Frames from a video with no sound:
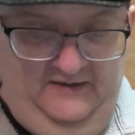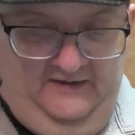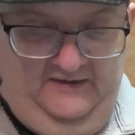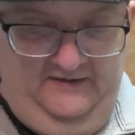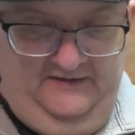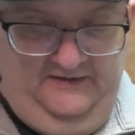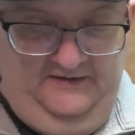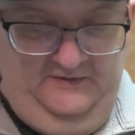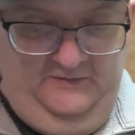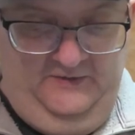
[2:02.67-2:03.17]

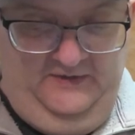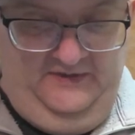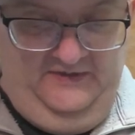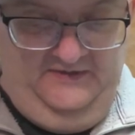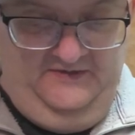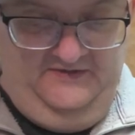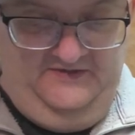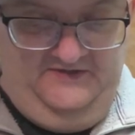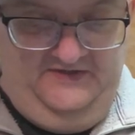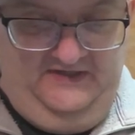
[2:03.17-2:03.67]
Uh, you had
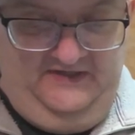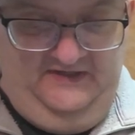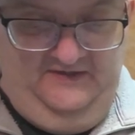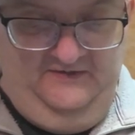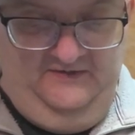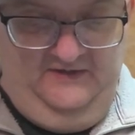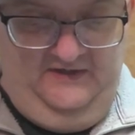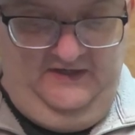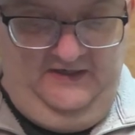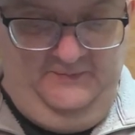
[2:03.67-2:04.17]
a second
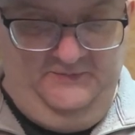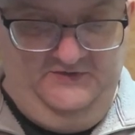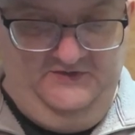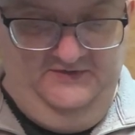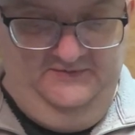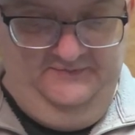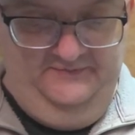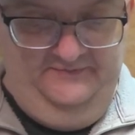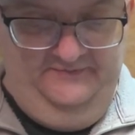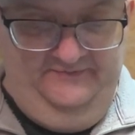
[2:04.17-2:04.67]

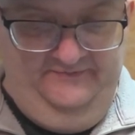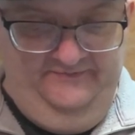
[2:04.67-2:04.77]
option